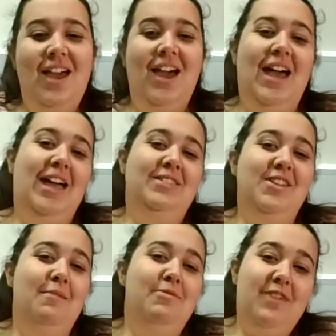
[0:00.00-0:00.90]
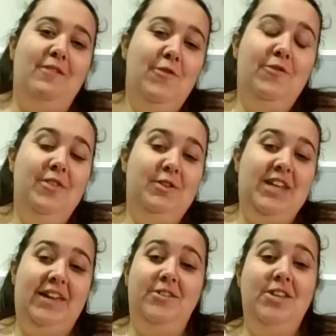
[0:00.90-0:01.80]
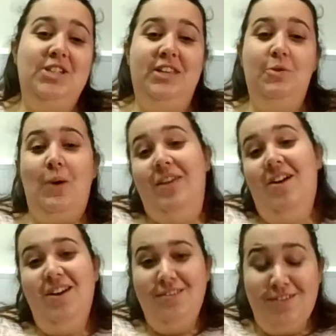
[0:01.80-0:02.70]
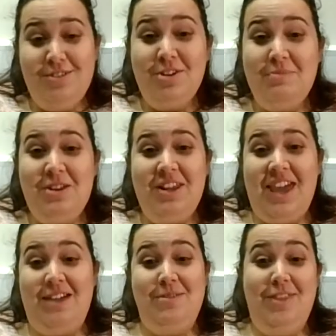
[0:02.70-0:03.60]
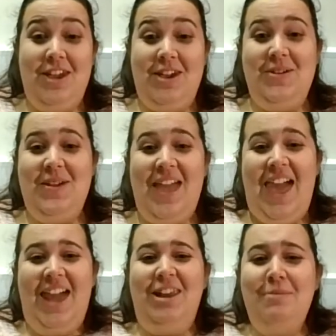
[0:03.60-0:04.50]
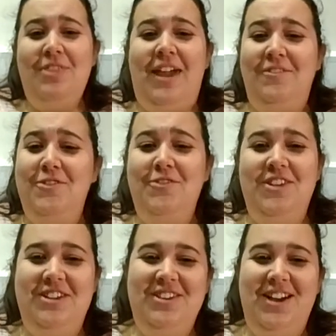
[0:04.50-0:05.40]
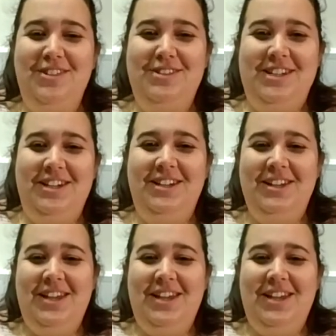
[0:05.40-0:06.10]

and I'm thankful for the technology and the way that I can still communicate with you, and I'm thankful for you guys too,